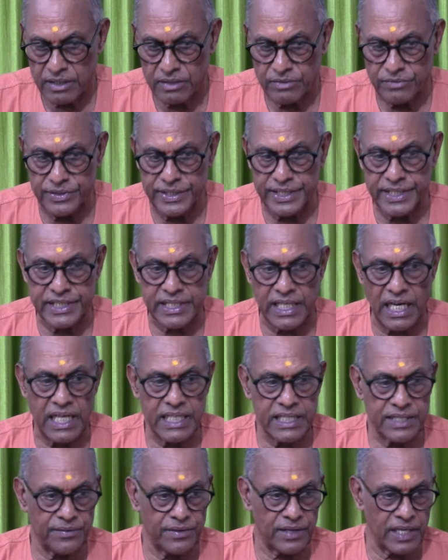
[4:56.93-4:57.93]
we
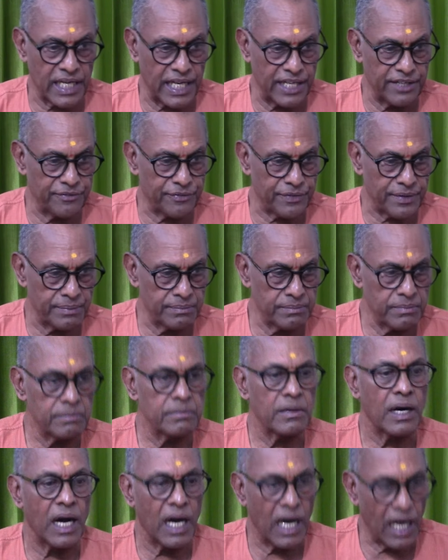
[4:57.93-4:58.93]
start our life from
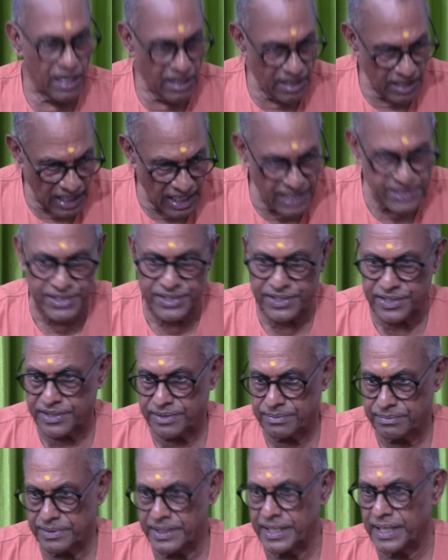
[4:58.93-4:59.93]
us,
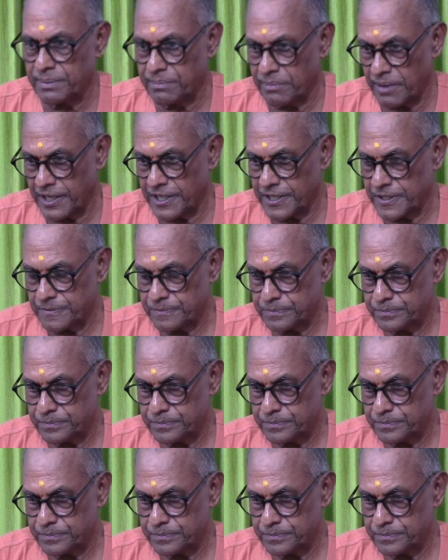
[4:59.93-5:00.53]
me and mine.